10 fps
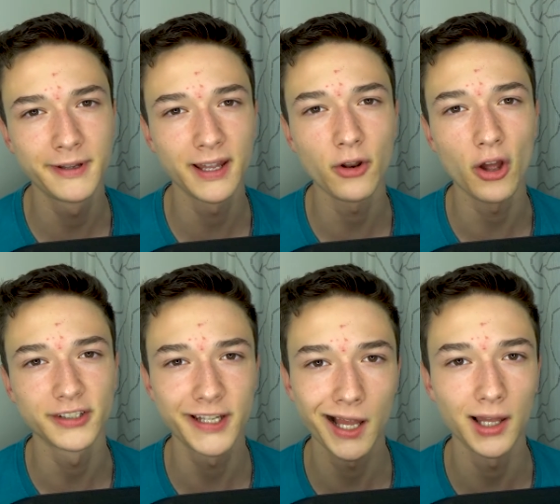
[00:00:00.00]

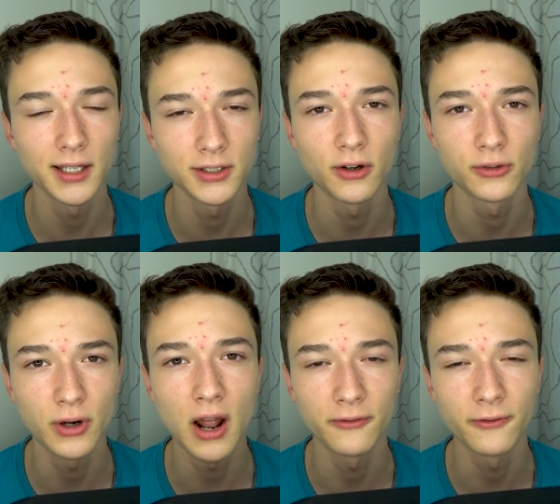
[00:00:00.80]
not killing your
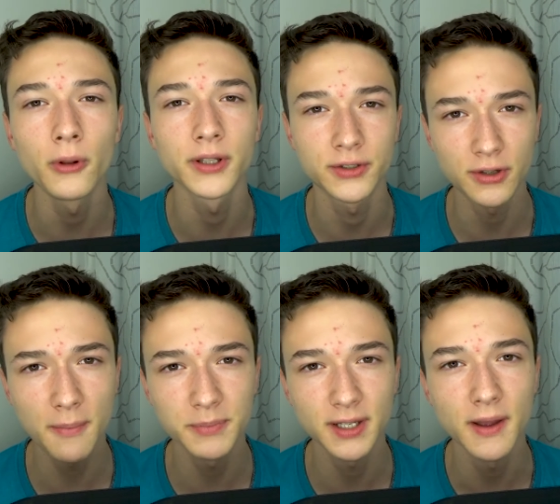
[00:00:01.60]
ground fault
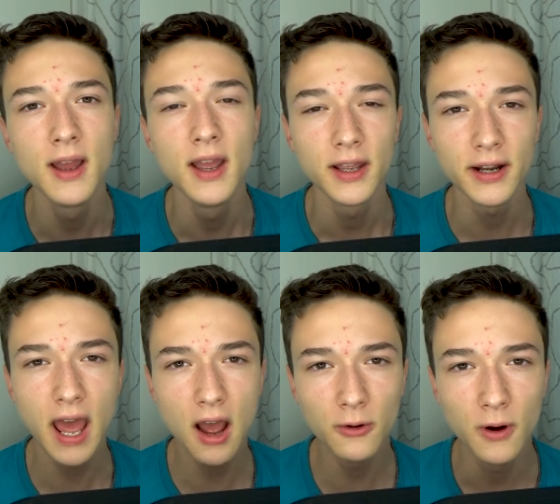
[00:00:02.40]
interrupter, you're
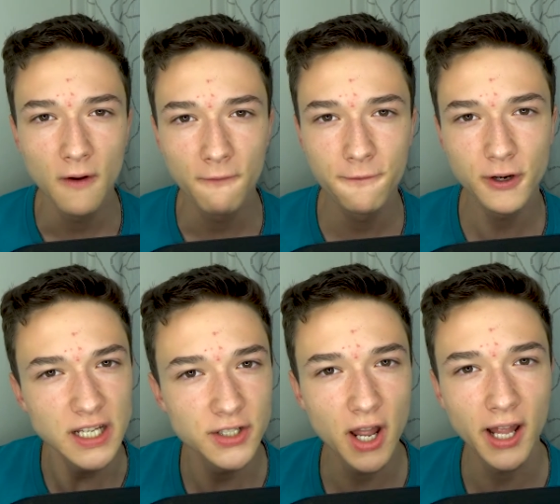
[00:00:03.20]
now free
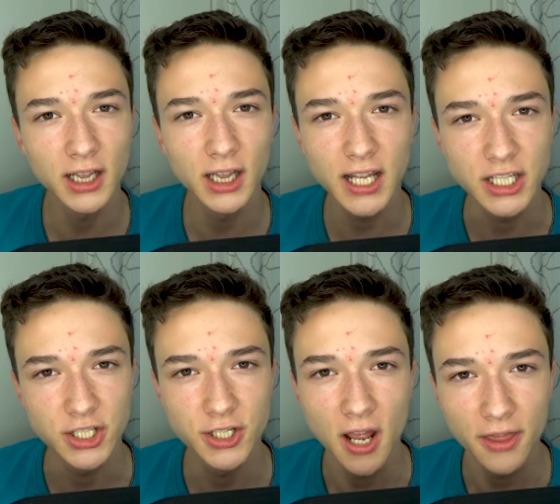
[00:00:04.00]
to
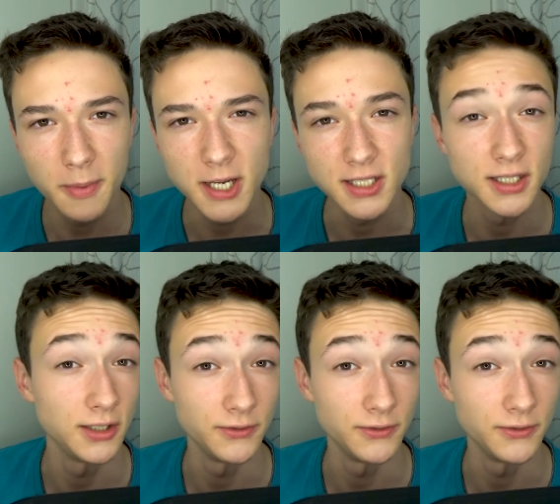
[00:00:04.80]
unleash the beast that